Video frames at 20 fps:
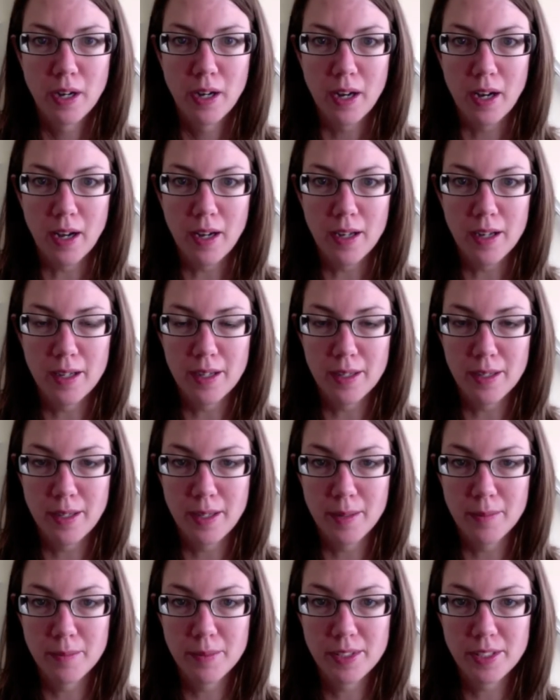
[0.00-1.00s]

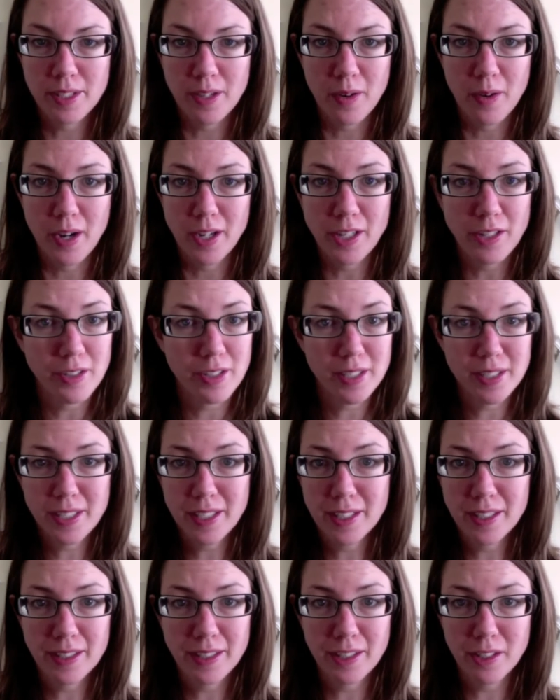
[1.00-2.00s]
And you just
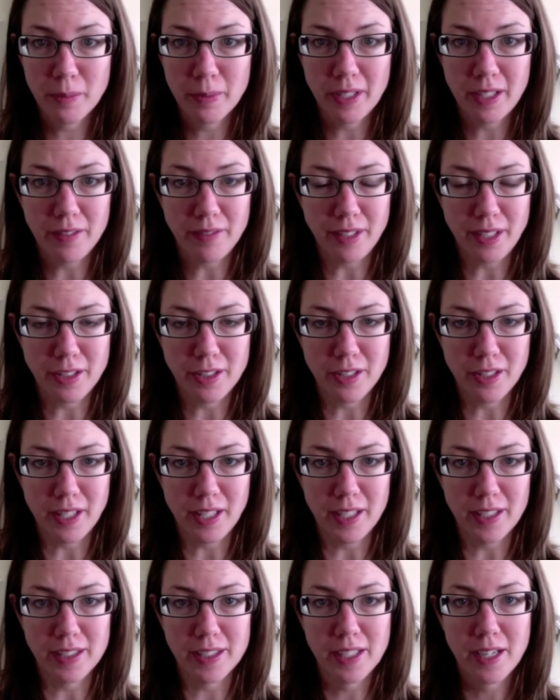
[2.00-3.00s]
need a little bit of each of
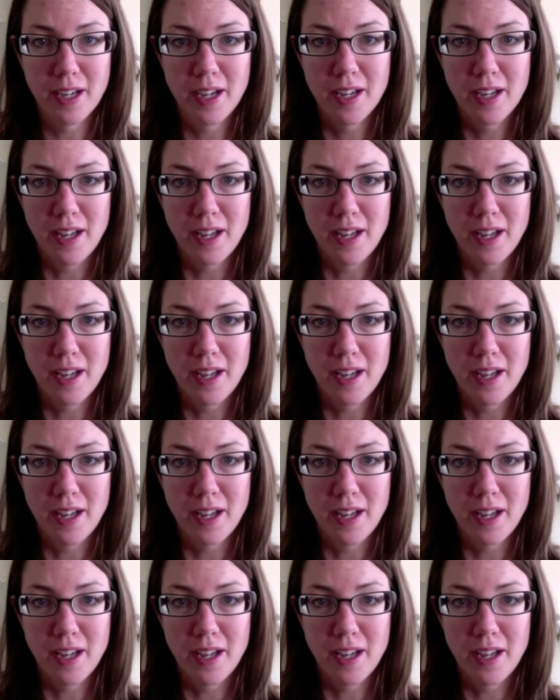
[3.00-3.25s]
these.